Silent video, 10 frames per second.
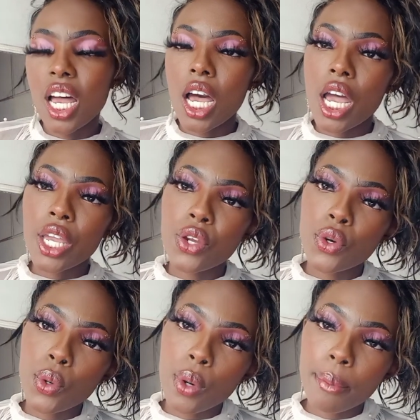I
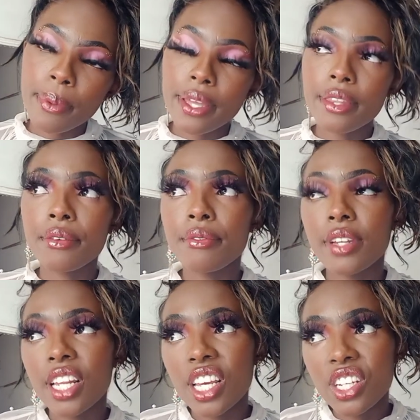grew up in the
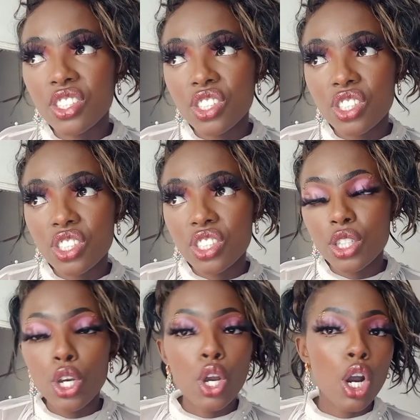village
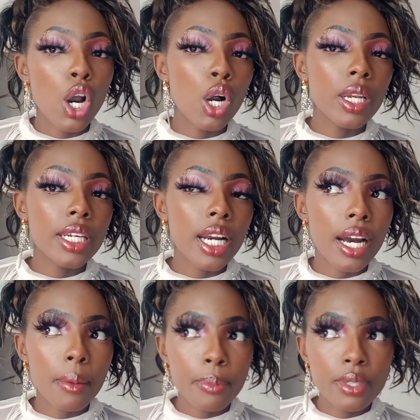called
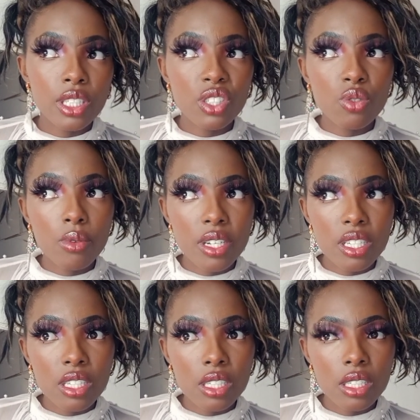
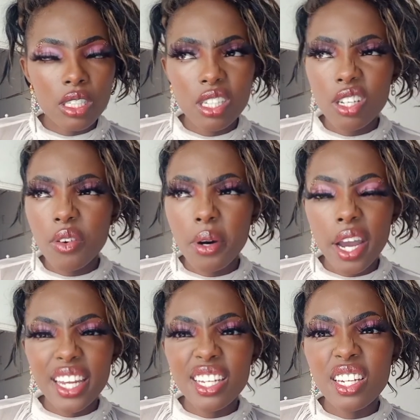Kapsituate. No,
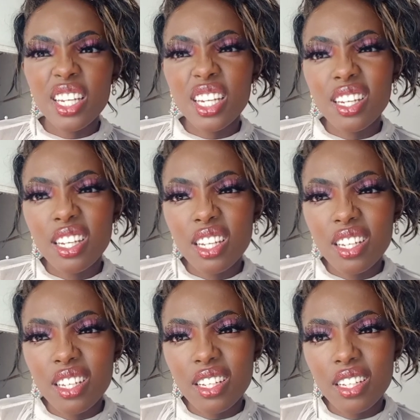I didn't.
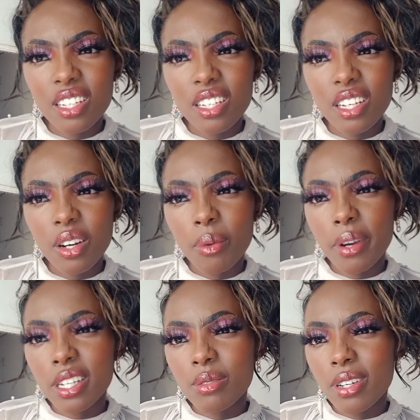
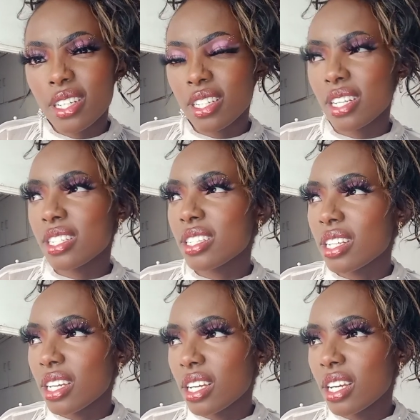Wait, what did I
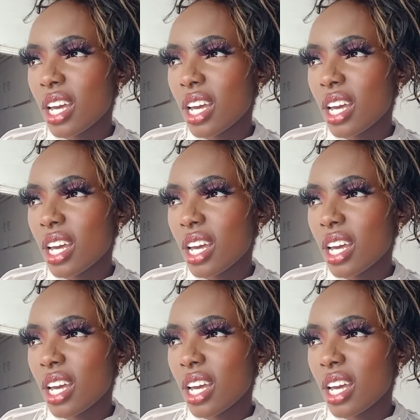say?